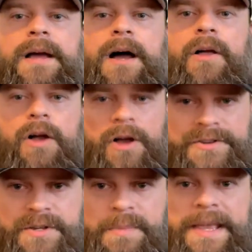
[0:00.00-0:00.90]
I'll
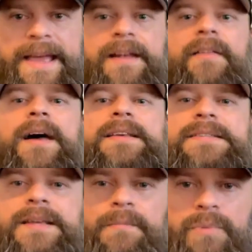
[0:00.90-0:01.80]
also be
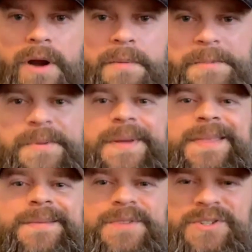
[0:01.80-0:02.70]
analyzing probably
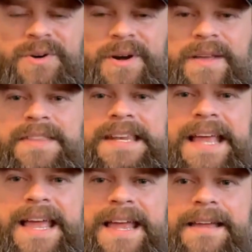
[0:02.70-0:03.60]
the majority of the
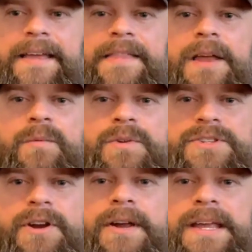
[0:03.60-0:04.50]
day, and then we'll
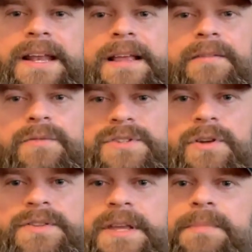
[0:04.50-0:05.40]
start getting
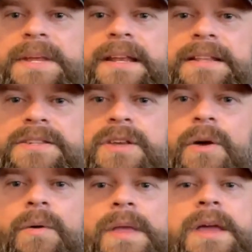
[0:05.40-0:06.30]
results updated.
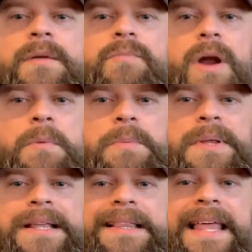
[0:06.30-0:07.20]
So
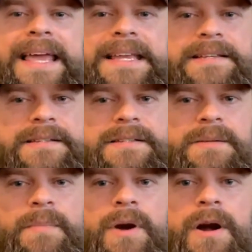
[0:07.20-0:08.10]
probably late
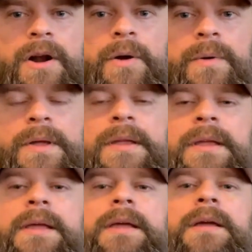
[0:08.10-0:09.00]
tomorrow
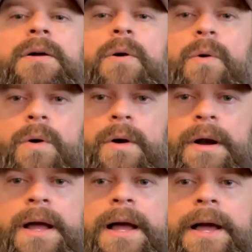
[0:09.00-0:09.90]

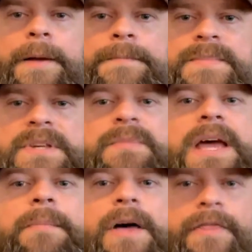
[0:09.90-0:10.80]
or
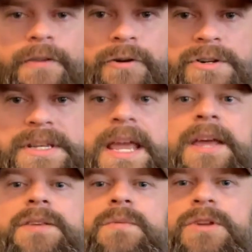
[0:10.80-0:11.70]
sometime on
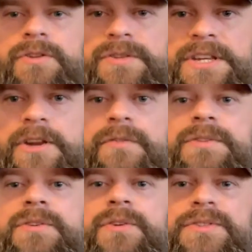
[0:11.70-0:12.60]
Thursday is when you'll see your
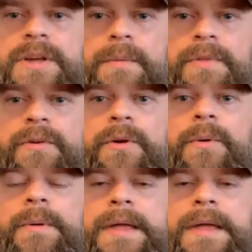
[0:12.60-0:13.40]
results come through.